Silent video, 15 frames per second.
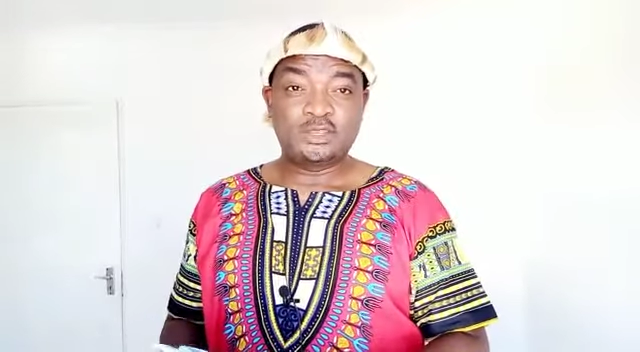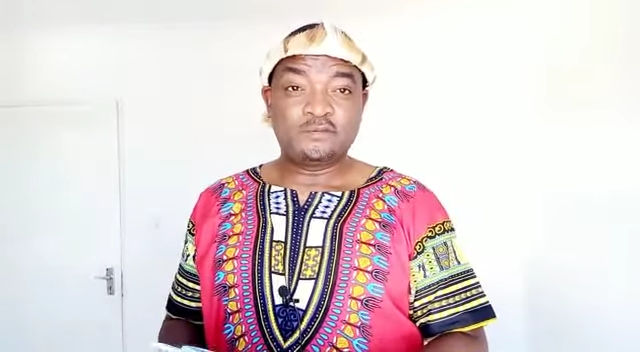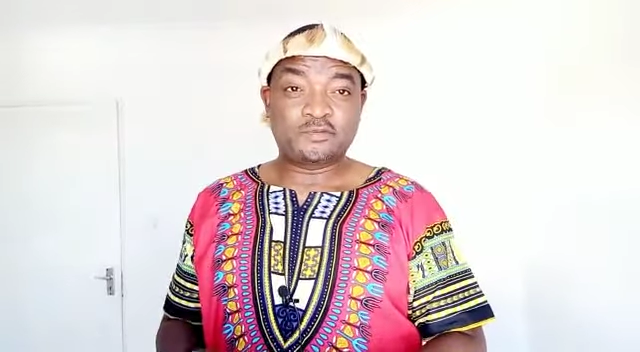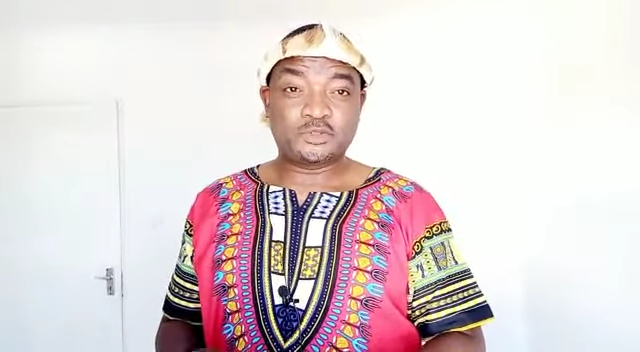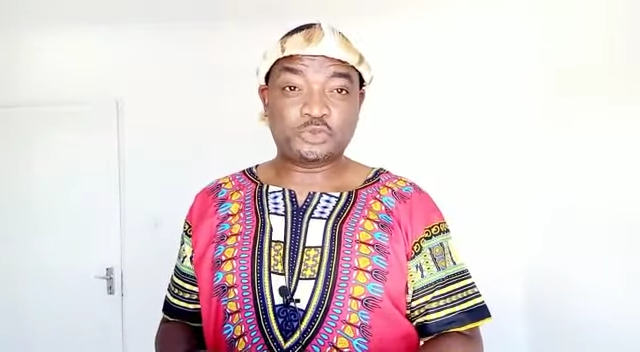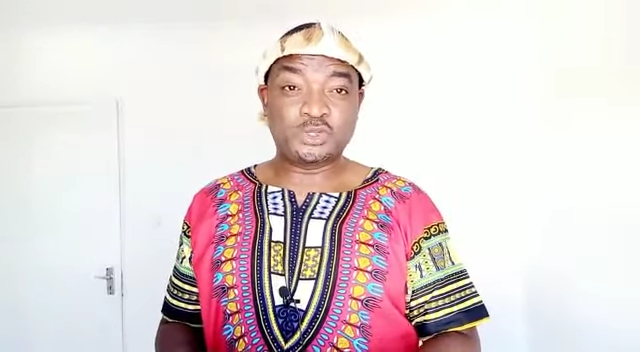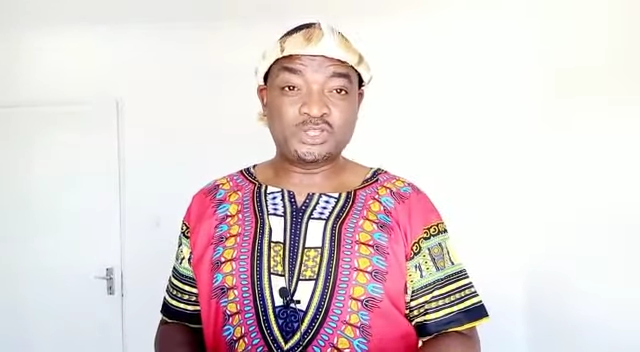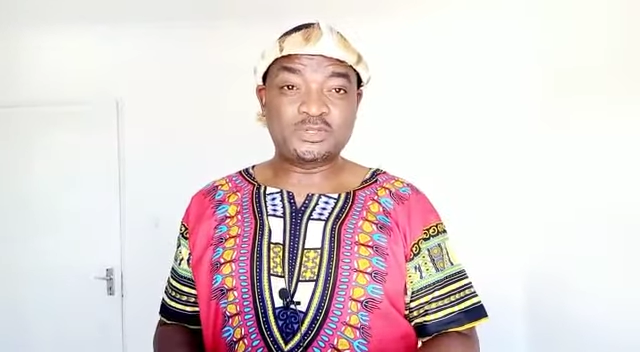For
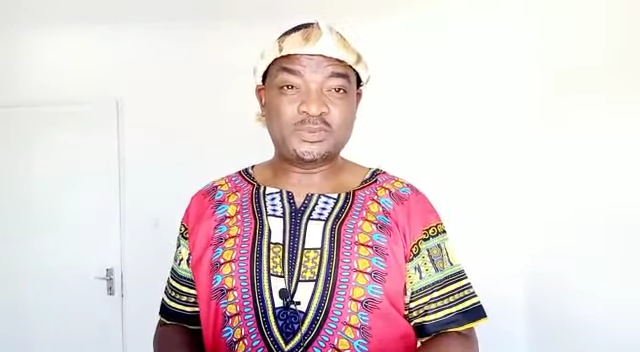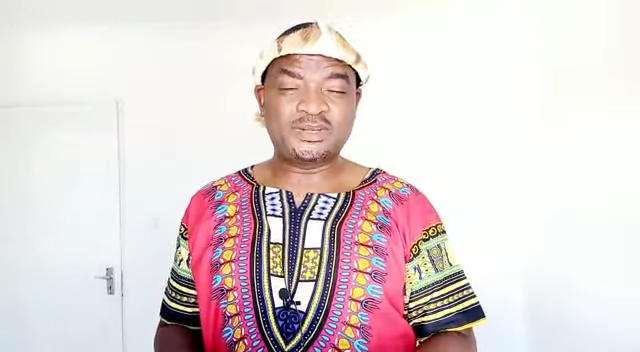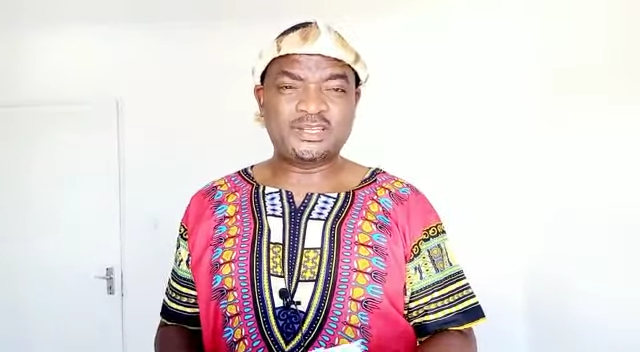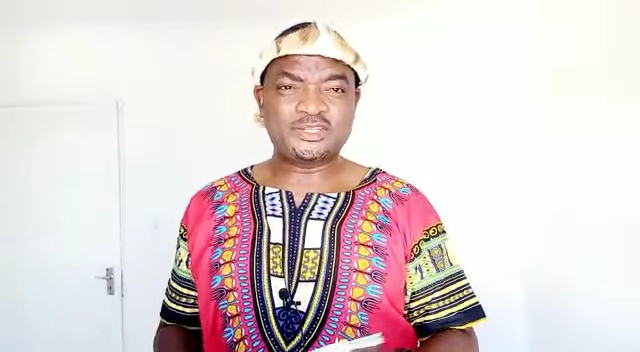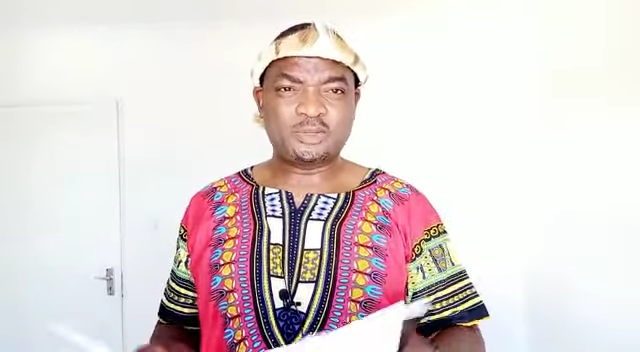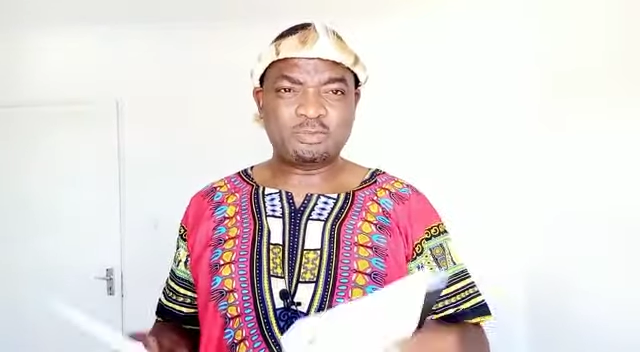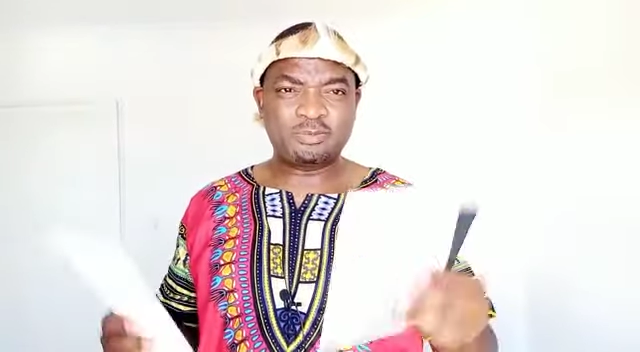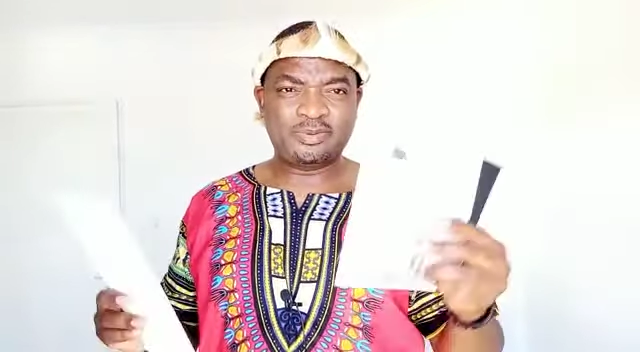21
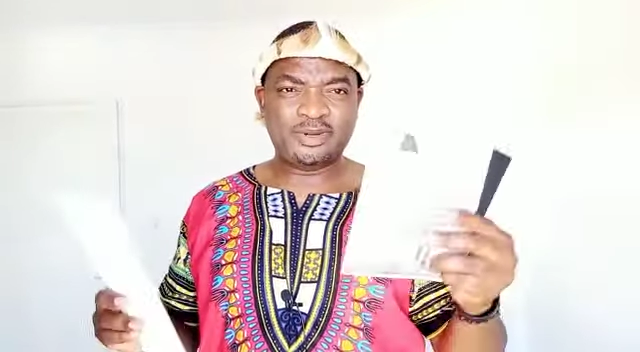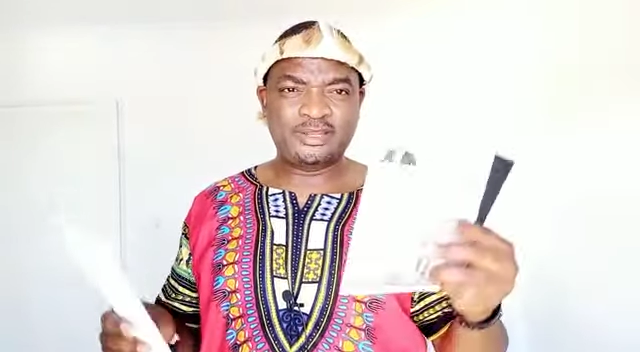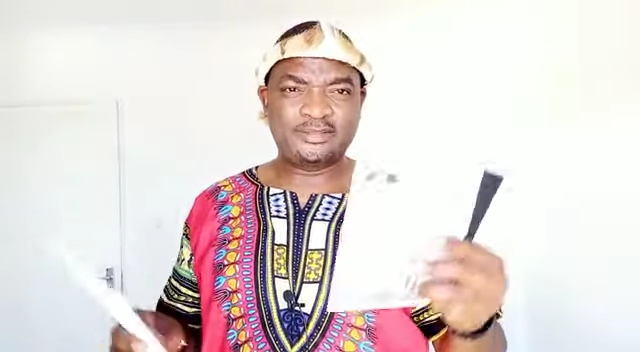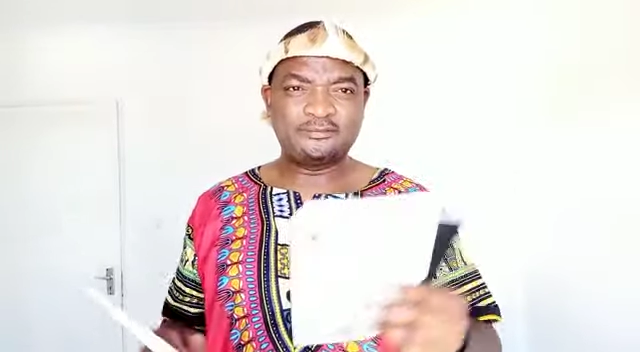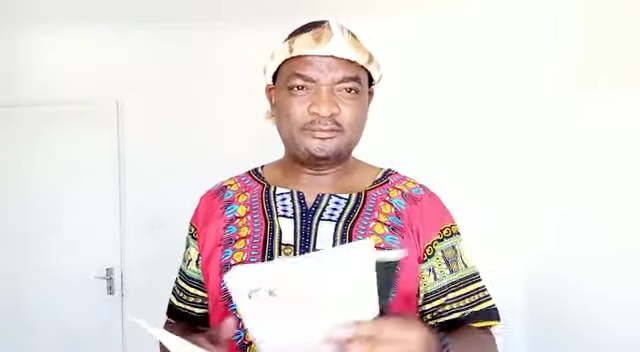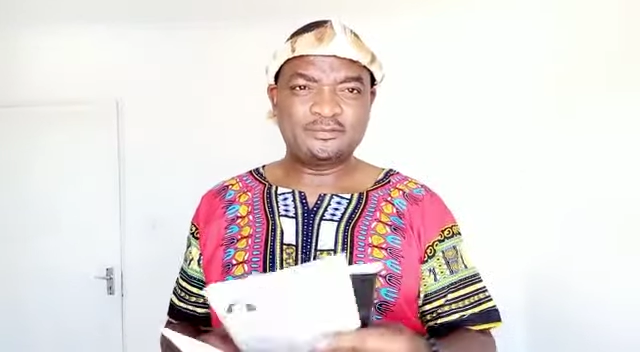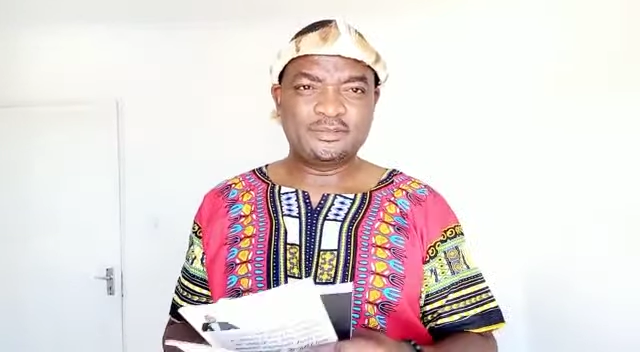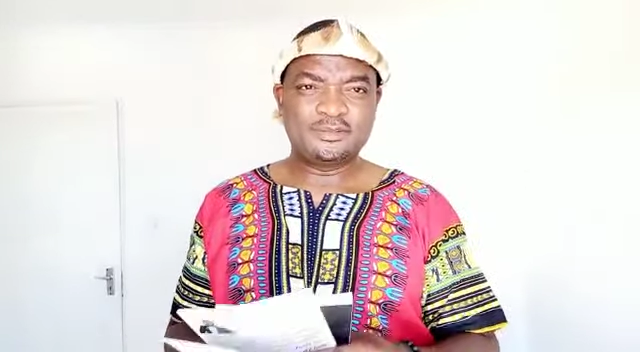days, I'll be
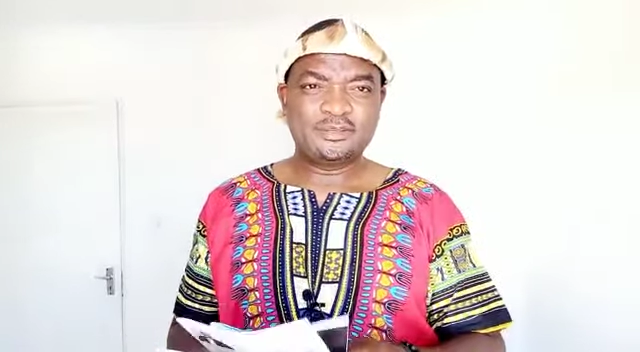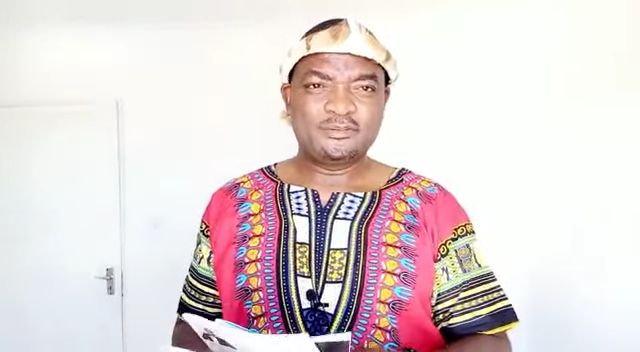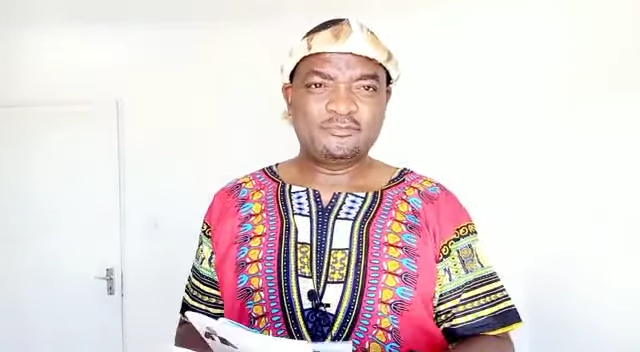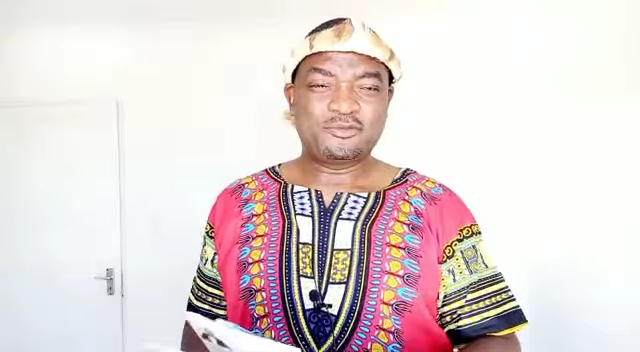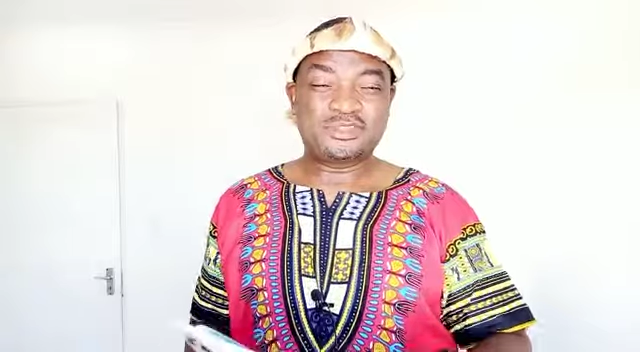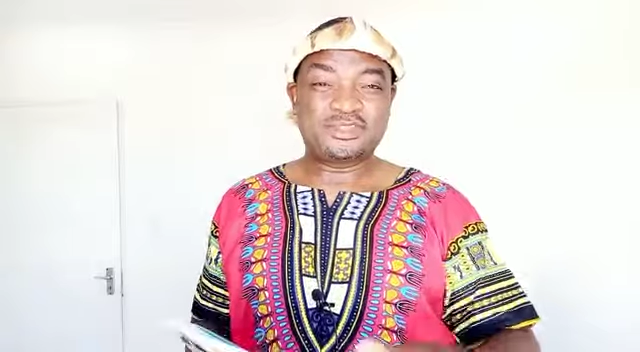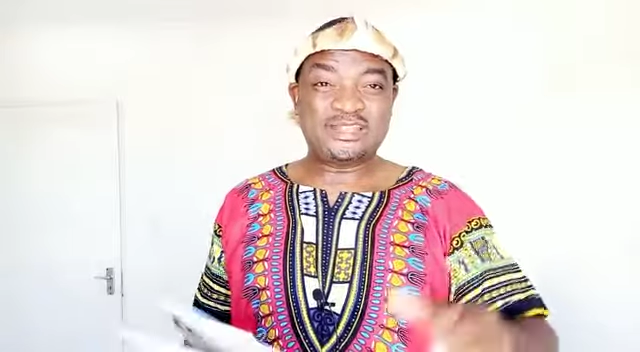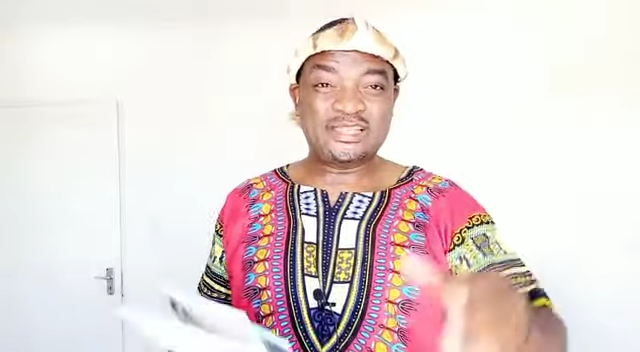praying
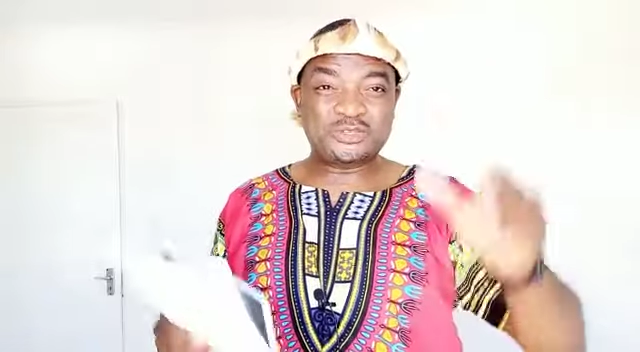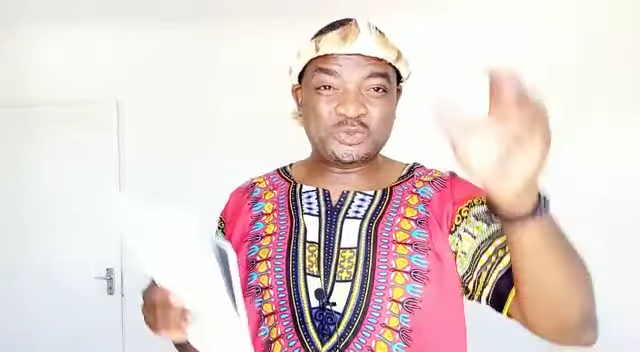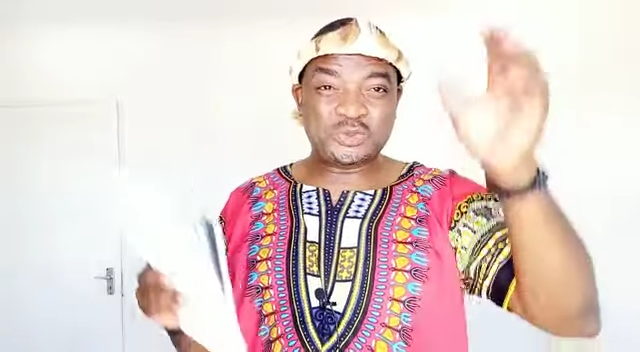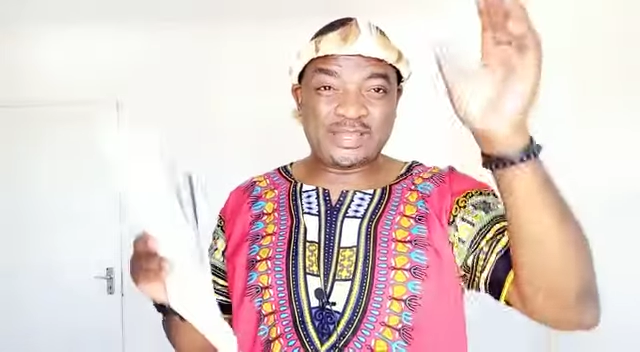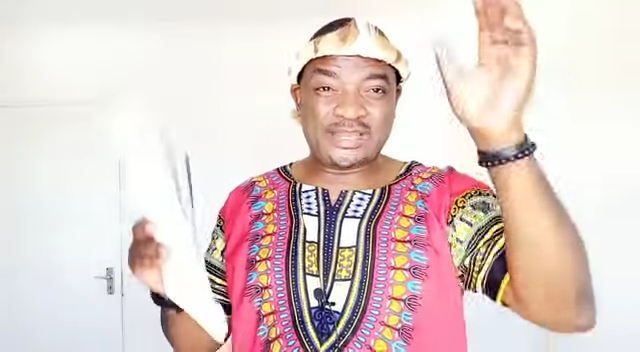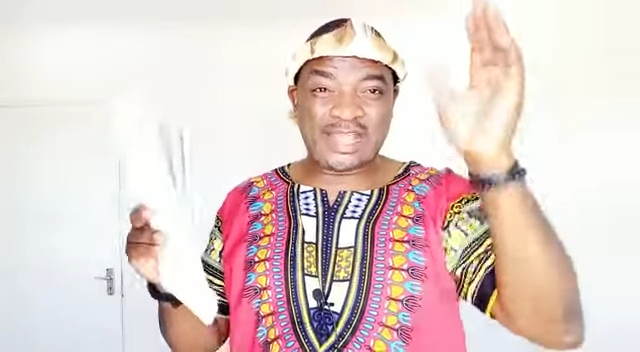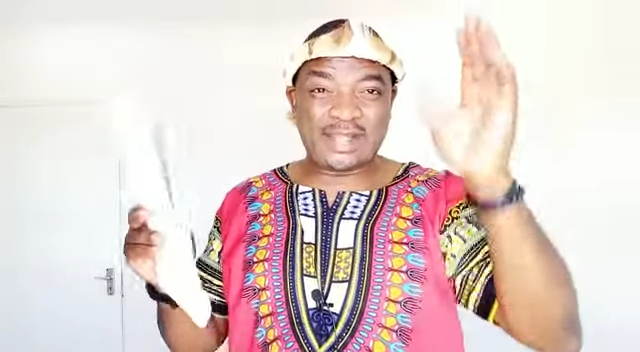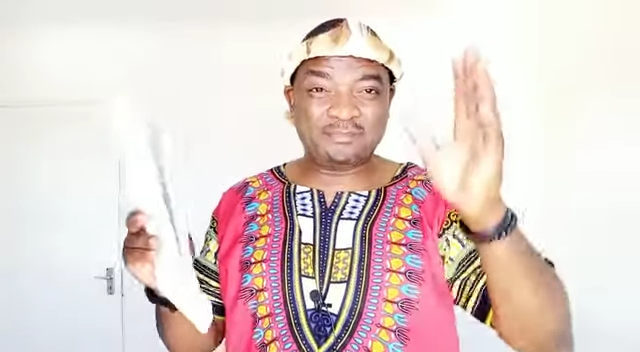for things to
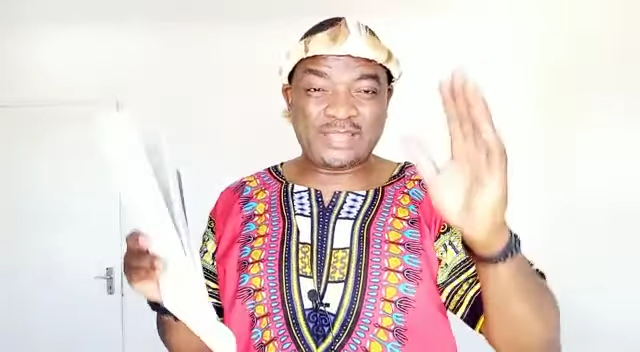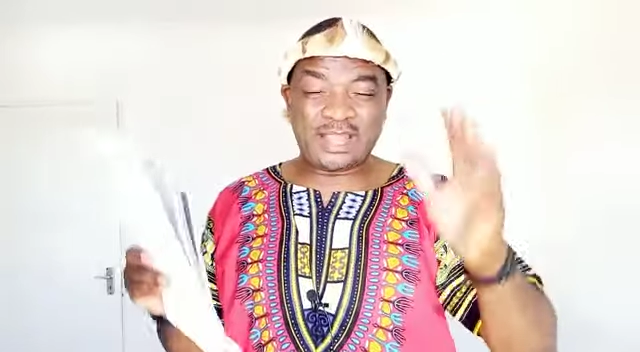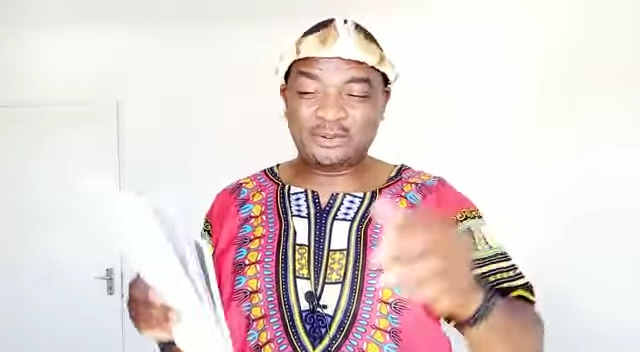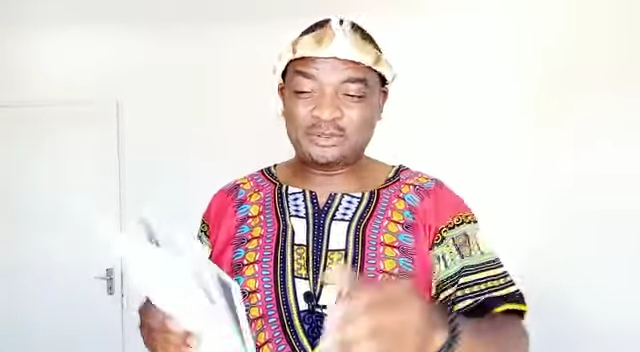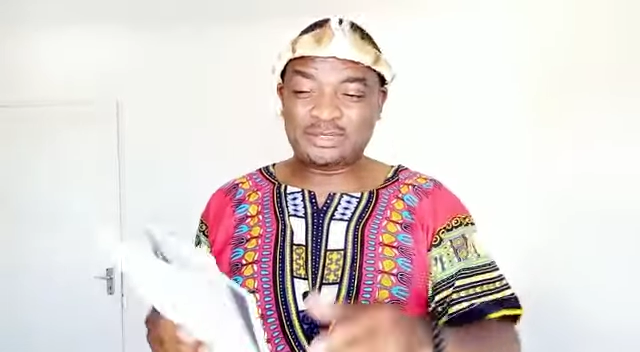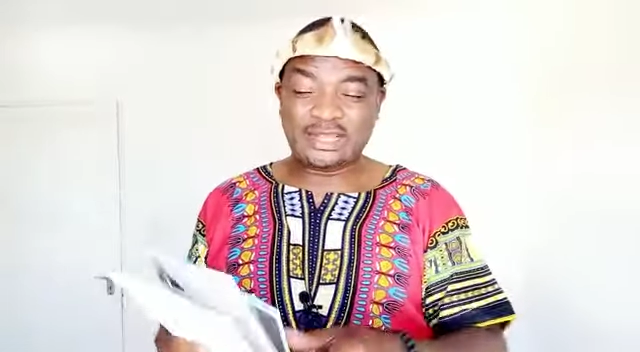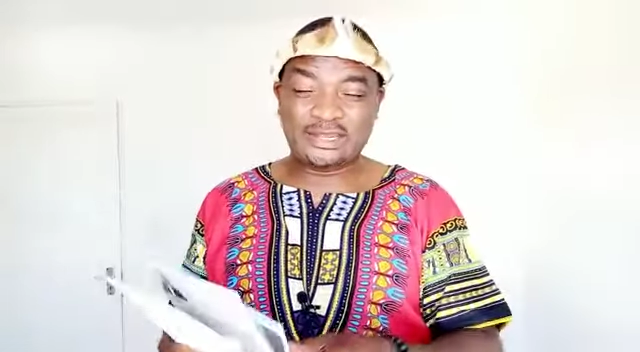calm down.